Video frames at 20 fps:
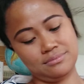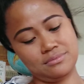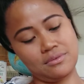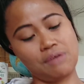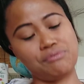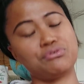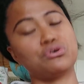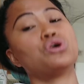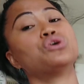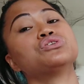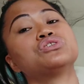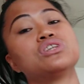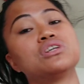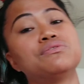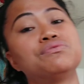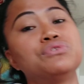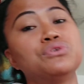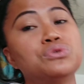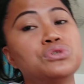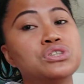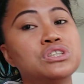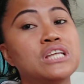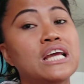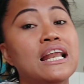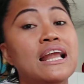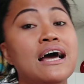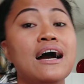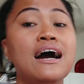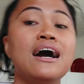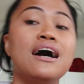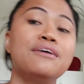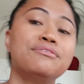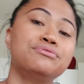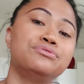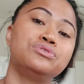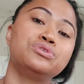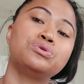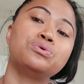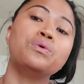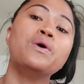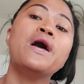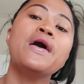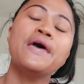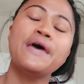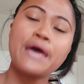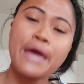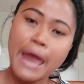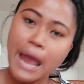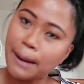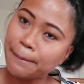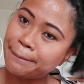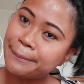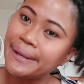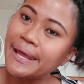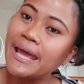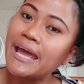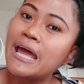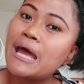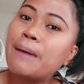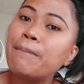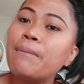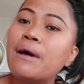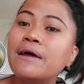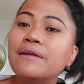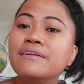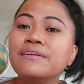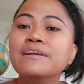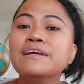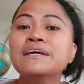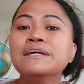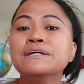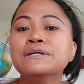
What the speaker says: Of course, if you still have to help them and